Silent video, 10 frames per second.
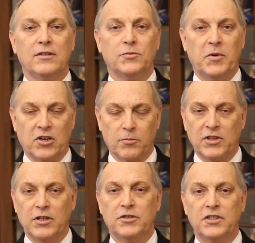Speaker
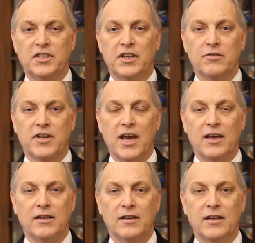Pelosi said
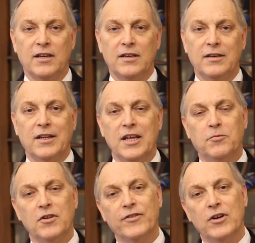okay to
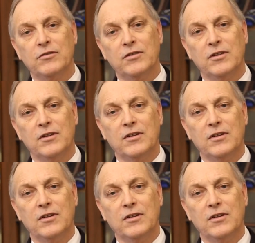keep their vote.